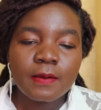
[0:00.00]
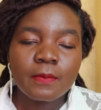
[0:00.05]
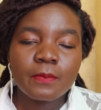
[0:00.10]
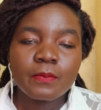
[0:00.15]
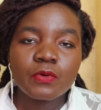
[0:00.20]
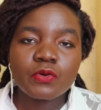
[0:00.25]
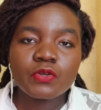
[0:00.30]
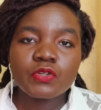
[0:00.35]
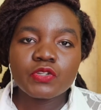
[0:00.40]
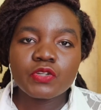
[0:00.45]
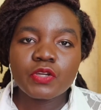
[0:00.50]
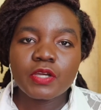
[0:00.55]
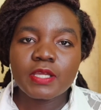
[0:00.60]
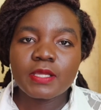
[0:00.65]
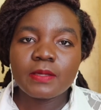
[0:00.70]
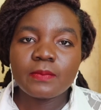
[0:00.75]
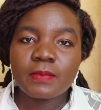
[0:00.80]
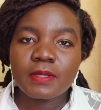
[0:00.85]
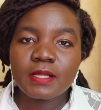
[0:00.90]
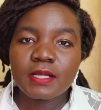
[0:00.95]
Put your
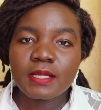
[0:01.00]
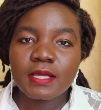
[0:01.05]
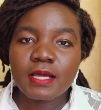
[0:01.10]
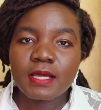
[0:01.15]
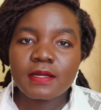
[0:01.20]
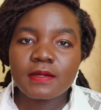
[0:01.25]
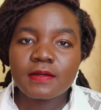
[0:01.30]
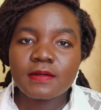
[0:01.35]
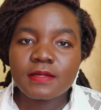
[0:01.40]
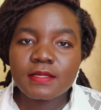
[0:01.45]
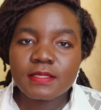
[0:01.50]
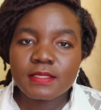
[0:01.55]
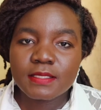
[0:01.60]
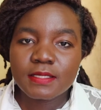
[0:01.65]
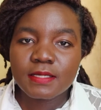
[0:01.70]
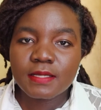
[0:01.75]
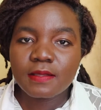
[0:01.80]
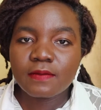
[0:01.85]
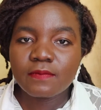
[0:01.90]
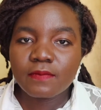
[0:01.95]
email address,
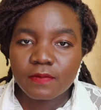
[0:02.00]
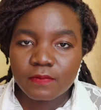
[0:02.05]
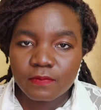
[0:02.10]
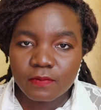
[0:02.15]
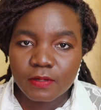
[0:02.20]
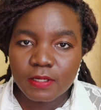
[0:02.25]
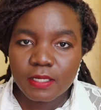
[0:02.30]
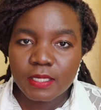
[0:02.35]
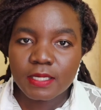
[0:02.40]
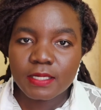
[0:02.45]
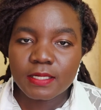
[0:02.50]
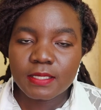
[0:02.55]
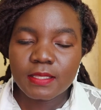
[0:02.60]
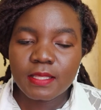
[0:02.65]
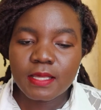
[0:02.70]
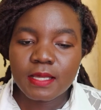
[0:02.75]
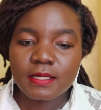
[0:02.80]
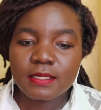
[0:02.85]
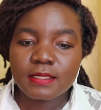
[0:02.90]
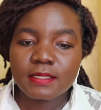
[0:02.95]
never forget
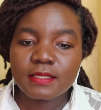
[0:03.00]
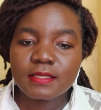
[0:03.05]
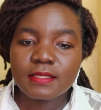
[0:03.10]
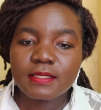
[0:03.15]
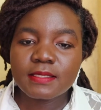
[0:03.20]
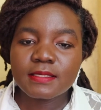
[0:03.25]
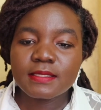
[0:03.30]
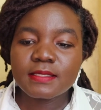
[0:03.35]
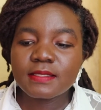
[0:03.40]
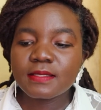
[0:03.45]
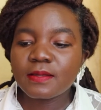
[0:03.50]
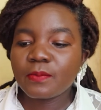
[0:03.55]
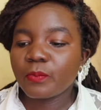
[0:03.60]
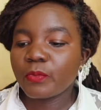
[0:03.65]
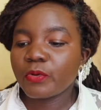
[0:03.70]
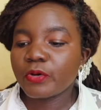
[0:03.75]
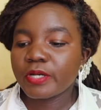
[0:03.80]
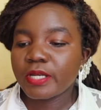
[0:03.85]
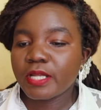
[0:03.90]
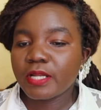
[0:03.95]
that. This is the
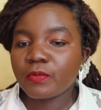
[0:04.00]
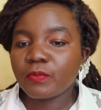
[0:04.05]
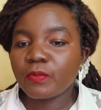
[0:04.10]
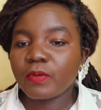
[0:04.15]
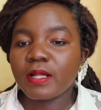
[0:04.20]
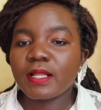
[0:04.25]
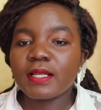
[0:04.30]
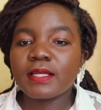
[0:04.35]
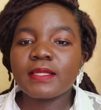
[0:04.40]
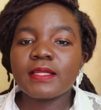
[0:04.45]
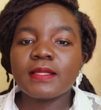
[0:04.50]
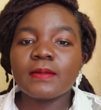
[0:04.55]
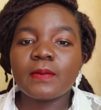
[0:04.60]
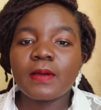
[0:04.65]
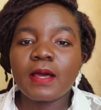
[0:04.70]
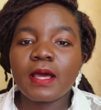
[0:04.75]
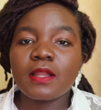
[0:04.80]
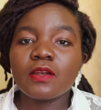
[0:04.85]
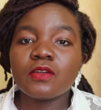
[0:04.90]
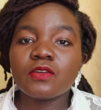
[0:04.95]
modern world.
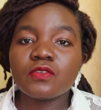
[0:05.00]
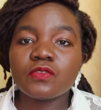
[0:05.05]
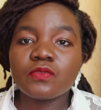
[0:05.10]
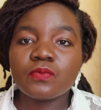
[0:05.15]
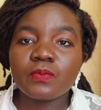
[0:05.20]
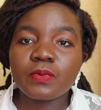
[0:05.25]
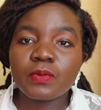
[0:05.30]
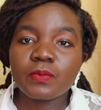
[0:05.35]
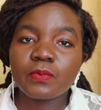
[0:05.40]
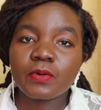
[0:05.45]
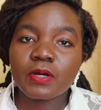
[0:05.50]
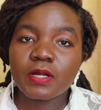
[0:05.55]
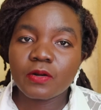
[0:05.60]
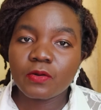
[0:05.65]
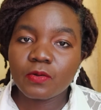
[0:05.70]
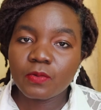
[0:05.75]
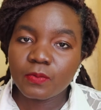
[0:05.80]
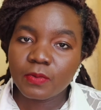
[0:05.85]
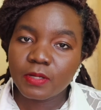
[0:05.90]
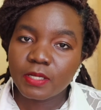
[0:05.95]
A lot of people are
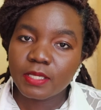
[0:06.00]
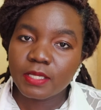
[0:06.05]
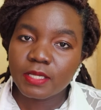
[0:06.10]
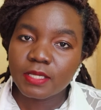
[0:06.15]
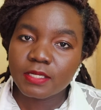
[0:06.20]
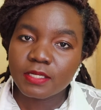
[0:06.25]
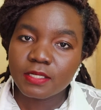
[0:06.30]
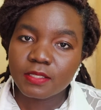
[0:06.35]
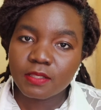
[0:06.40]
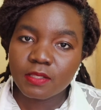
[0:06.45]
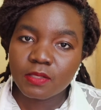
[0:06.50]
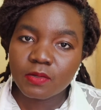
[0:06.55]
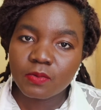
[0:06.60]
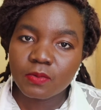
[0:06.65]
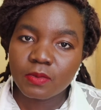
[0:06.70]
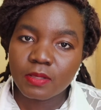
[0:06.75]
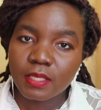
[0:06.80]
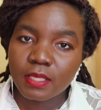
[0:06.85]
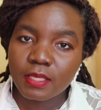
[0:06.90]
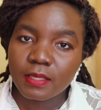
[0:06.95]
communicating
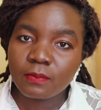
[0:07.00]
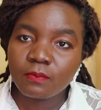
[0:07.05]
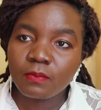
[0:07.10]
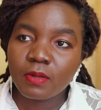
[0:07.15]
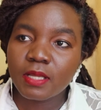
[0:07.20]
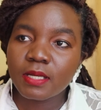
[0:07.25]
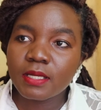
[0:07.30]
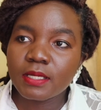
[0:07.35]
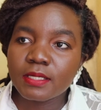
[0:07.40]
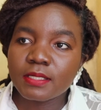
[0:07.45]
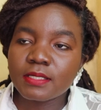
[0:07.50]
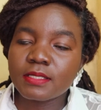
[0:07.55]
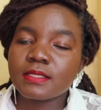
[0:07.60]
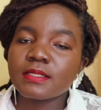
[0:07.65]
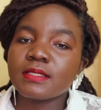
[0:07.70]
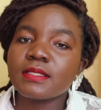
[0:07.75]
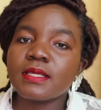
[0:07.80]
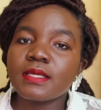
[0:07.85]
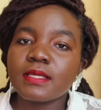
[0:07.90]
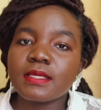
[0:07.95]
through the email. It
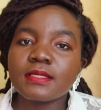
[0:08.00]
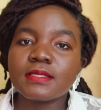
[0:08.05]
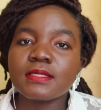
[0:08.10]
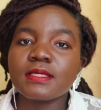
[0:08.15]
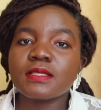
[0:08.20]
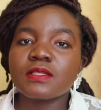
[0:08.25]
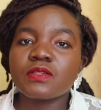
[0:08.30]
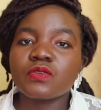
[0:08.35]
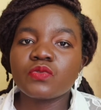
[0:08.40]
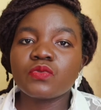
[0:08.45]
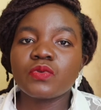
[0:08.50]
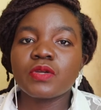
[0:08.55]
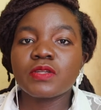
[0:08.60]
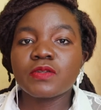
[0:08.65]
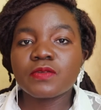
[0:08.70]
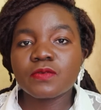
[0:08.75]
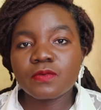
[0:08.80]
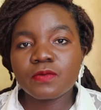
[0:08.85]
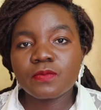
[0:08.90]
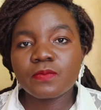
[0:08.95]
is the easiest way
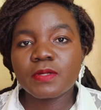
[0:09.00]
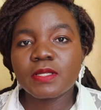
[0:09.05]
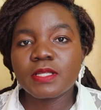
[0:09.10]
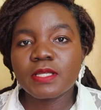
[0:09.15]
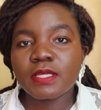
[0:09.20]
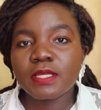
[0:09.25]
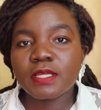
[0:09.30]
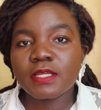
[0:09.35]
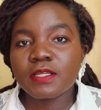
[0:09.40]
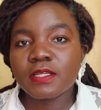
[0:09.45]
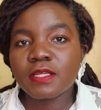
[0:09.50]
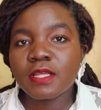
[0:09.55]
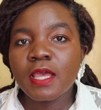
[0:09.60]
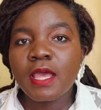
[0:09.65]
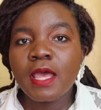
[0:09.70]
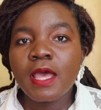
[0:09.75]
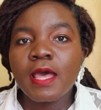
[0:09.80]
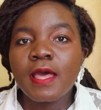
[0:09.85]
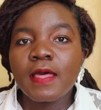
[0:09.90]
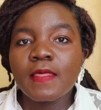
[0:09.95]
to communicate.
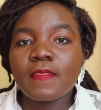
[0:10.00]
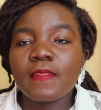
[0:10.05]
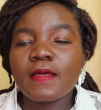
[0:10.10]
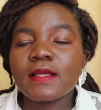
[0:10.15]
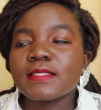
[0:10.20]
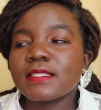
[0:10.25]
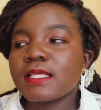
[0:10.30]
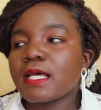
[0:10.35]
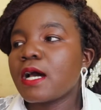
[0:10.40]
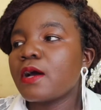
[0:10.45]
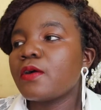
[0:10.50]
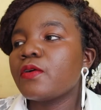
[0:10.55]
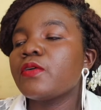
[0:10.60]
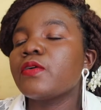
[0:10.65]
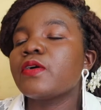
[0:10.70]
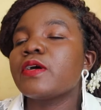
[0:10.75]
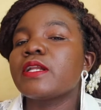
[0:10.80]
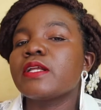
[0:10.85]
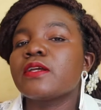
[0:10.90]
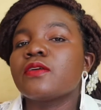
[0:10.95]
That's how
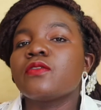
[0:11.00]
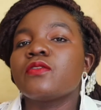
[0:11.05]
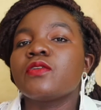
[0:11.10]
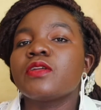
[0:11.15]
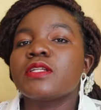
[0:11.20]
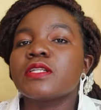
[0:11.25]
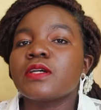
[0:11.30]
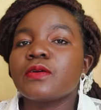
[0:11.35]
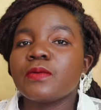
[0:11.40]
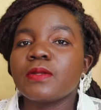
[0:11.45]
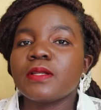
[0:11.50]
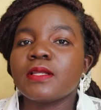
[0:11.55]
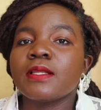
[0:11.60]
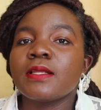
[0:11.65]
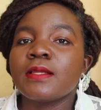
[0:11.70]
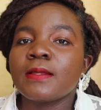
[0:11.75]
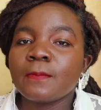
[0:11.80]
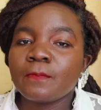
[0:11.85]
your recruiter will